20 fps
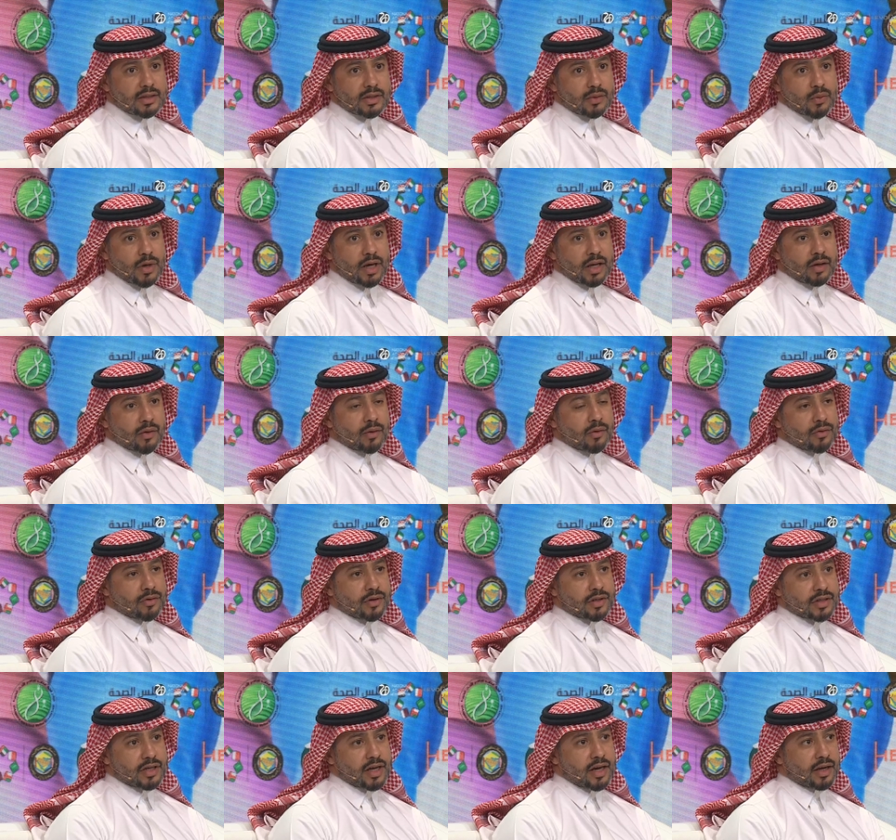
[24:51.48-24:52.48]
working on
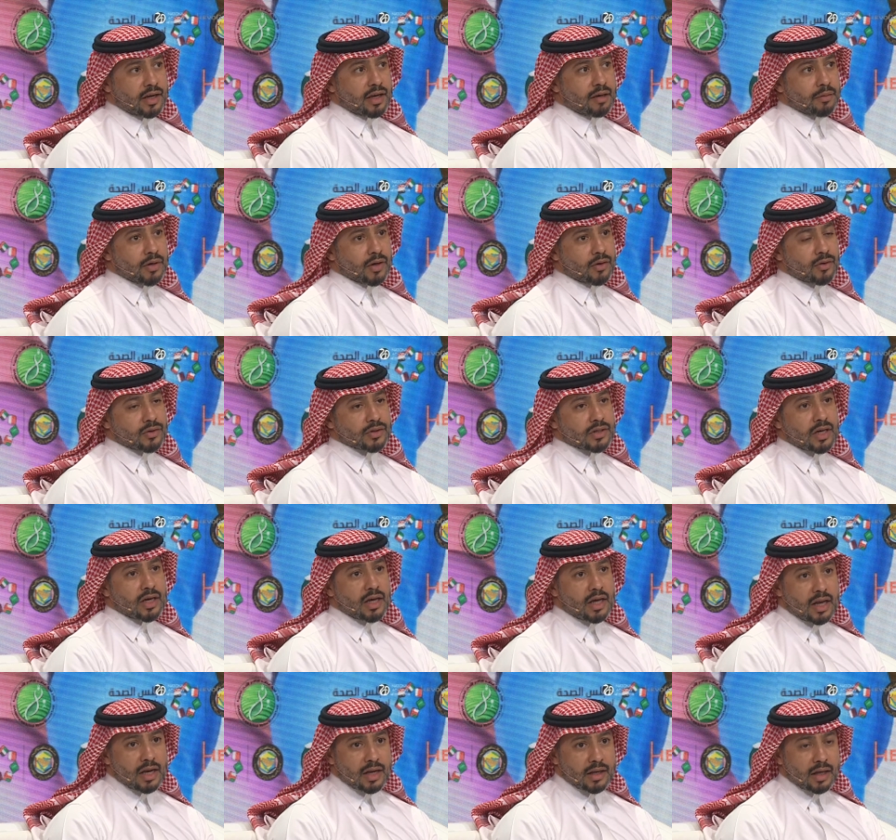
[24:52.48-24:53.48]
this area, because
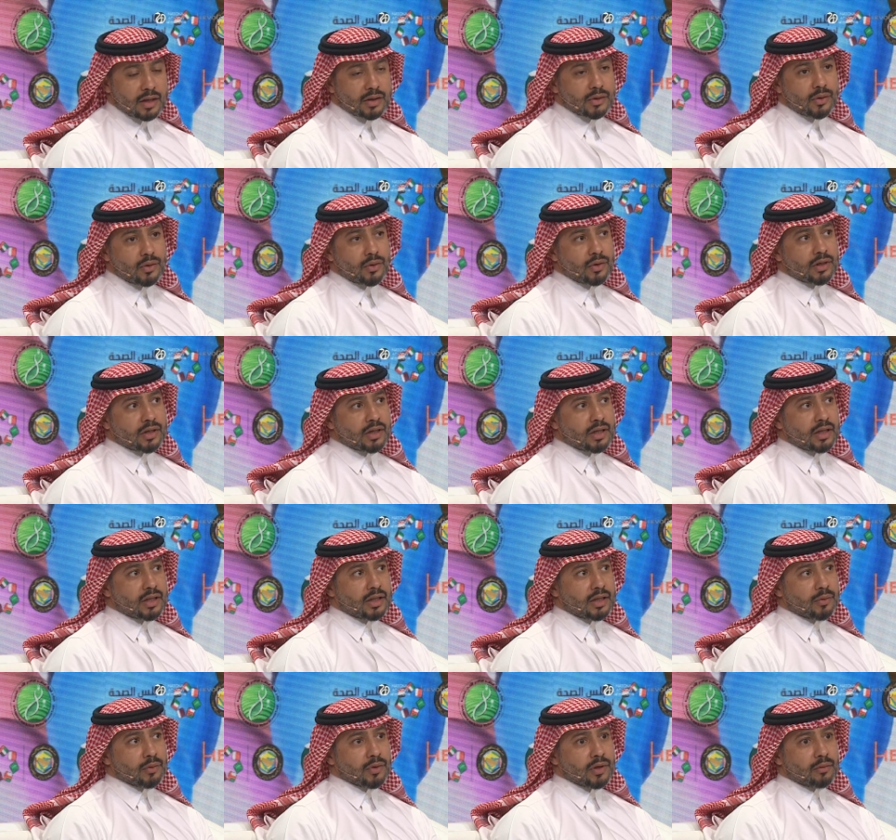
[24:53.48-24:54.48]
not only
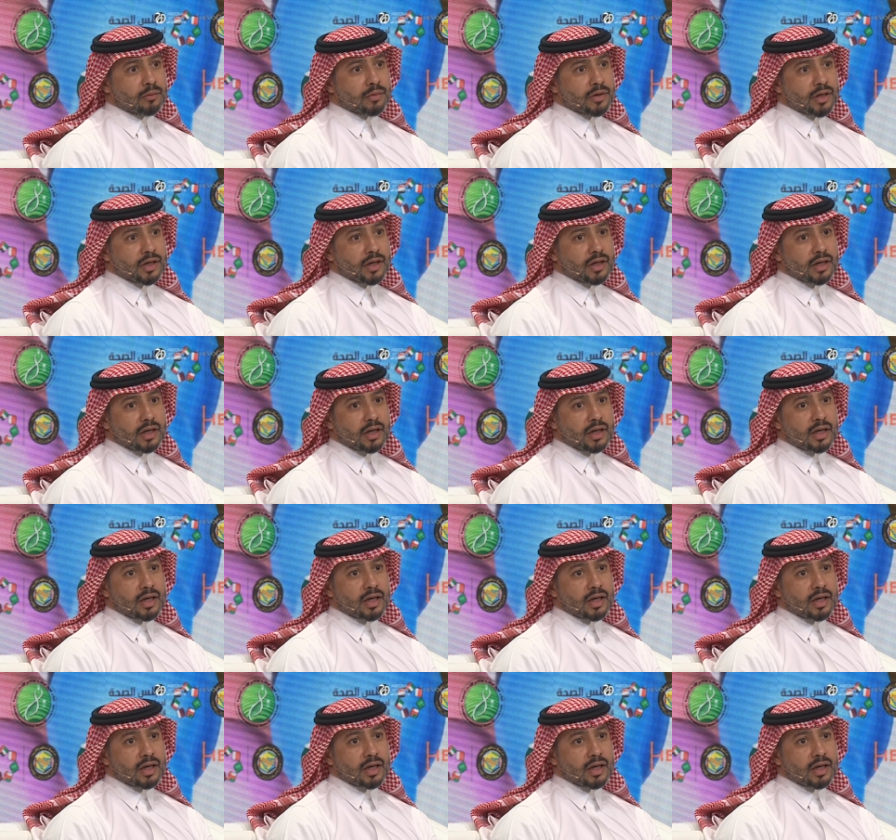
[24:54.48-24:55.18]
they will be a